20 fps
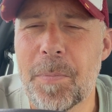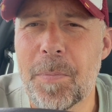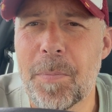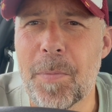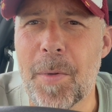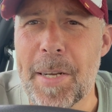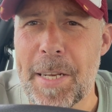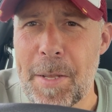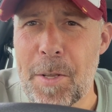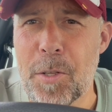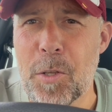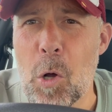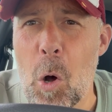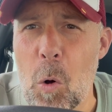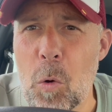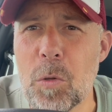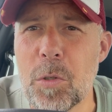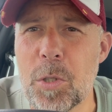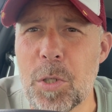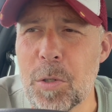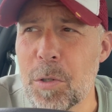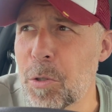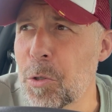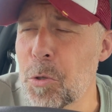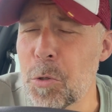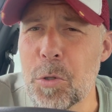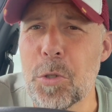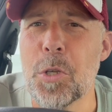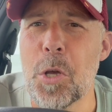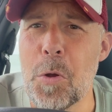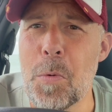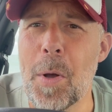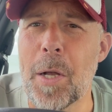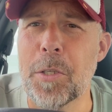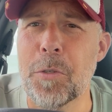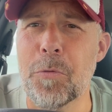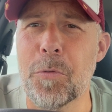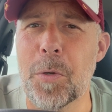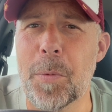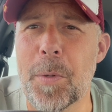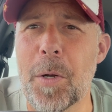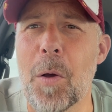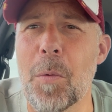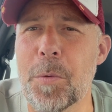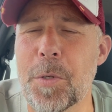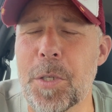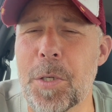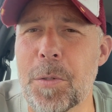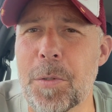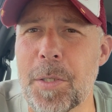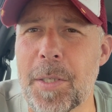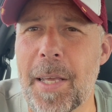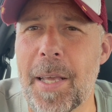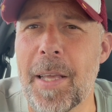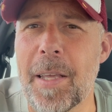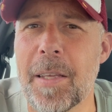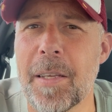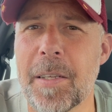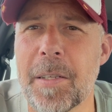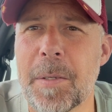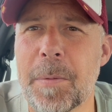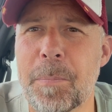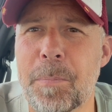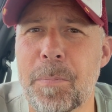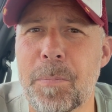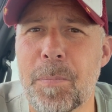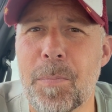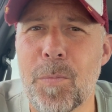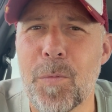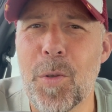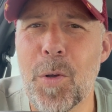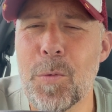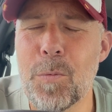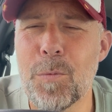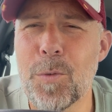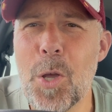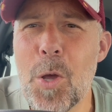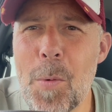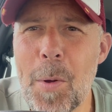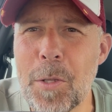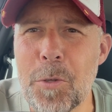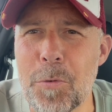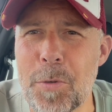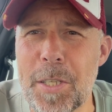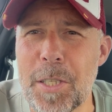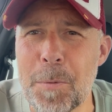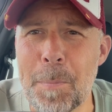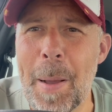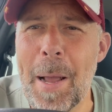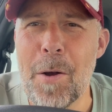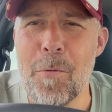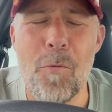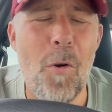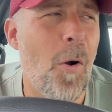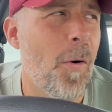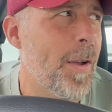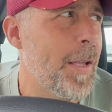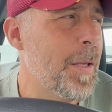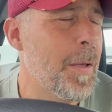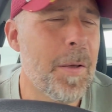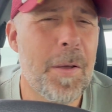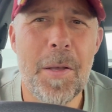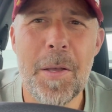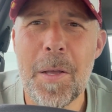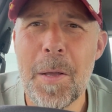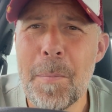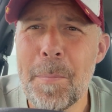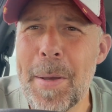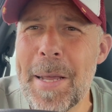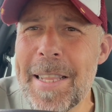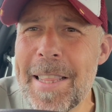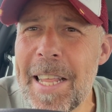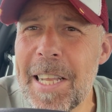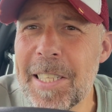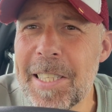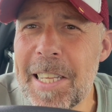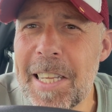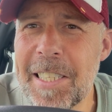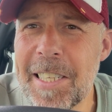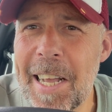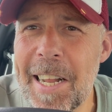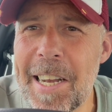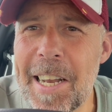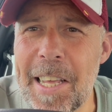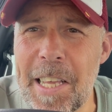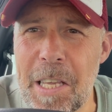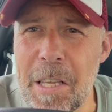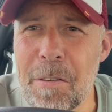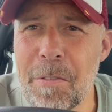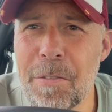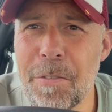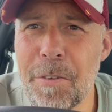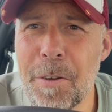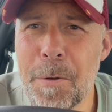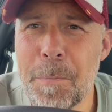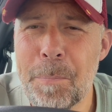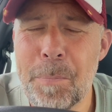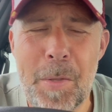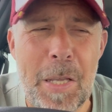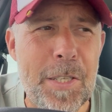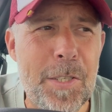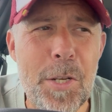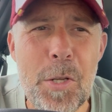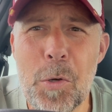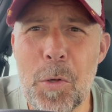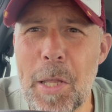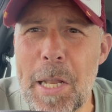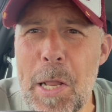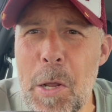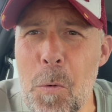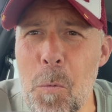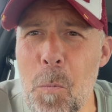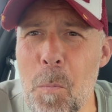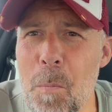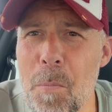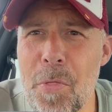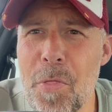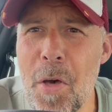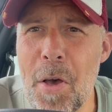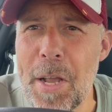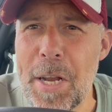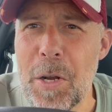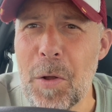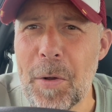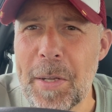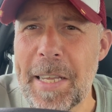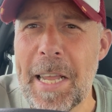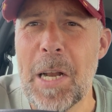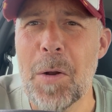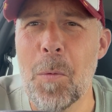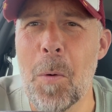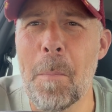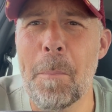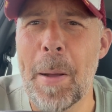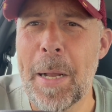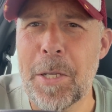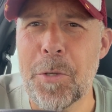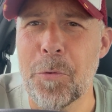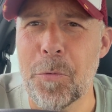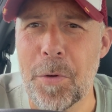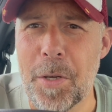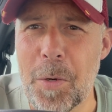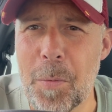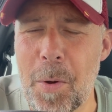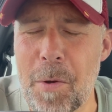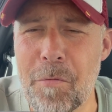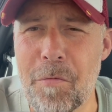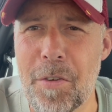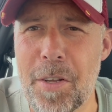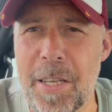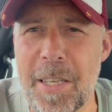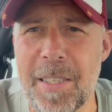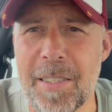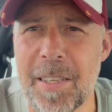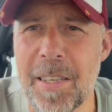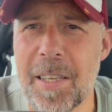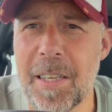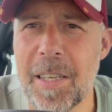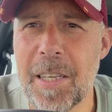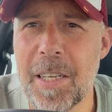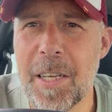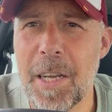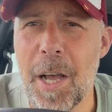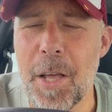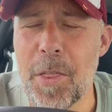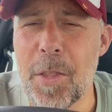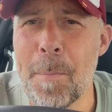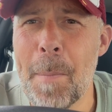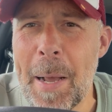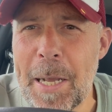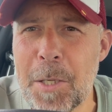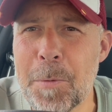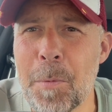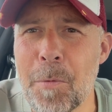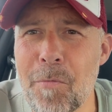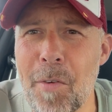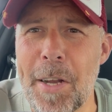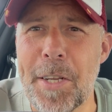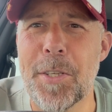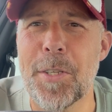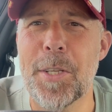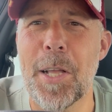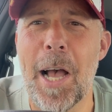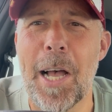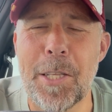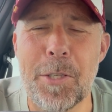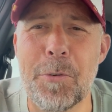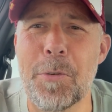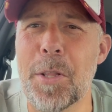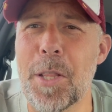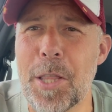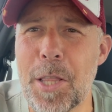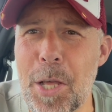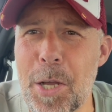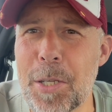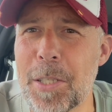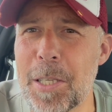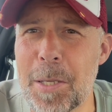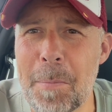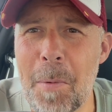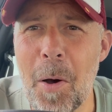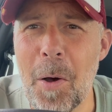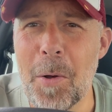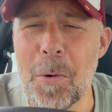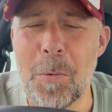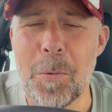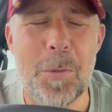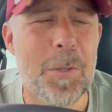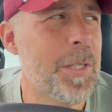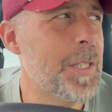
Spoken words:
and it got to a good 200 when I was using it. So 200 is about right. But in this Nissan Leaf, it's only got the little 39 kilowatt battery or whatever it is, and the maximum range is 130 miles.